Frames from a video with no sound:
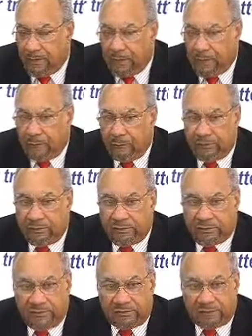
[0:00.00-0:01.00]
and I want to
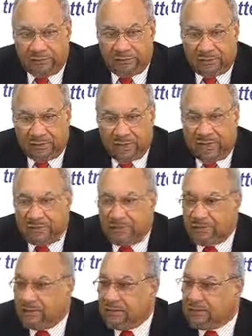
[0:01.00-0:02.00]

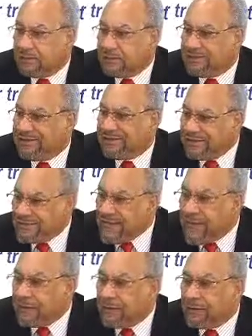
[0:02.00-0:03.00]
congratulate the
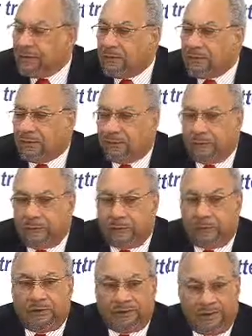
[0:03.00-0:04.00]
CCL
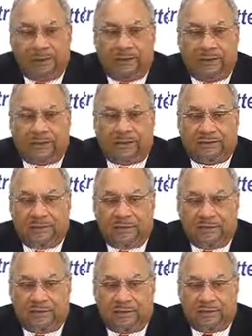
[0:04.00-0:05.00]
for taking this
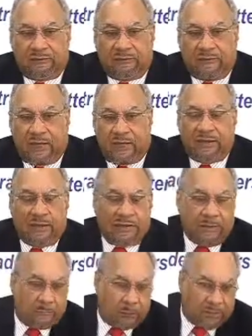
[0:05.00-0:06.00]
initiative, and
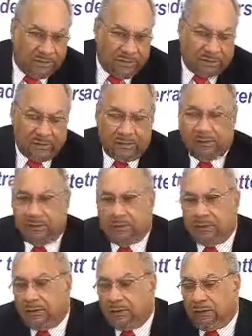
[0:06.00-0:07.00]
in particular,
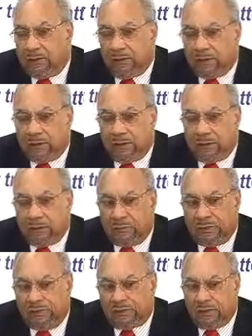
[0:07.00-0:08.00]
Lincoln
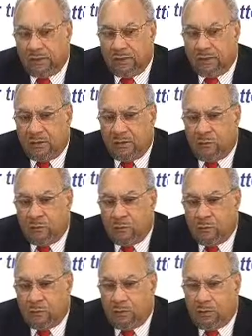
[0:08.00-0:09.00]
Lewis,
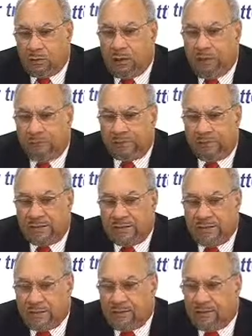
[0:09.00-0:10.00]
who comes in
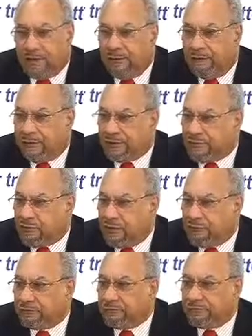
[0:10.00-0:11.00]
here every so
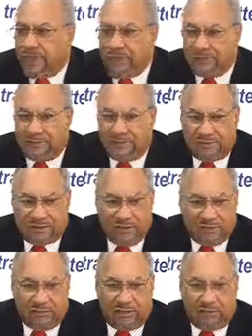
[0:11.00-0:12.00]
often, has
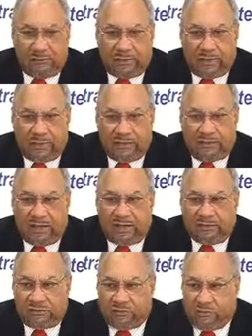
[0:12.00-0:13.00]
discussions with us,
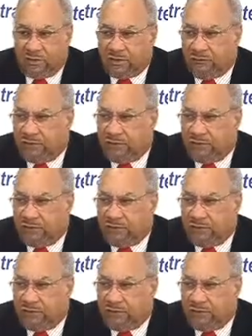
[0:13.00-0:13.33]
has shown a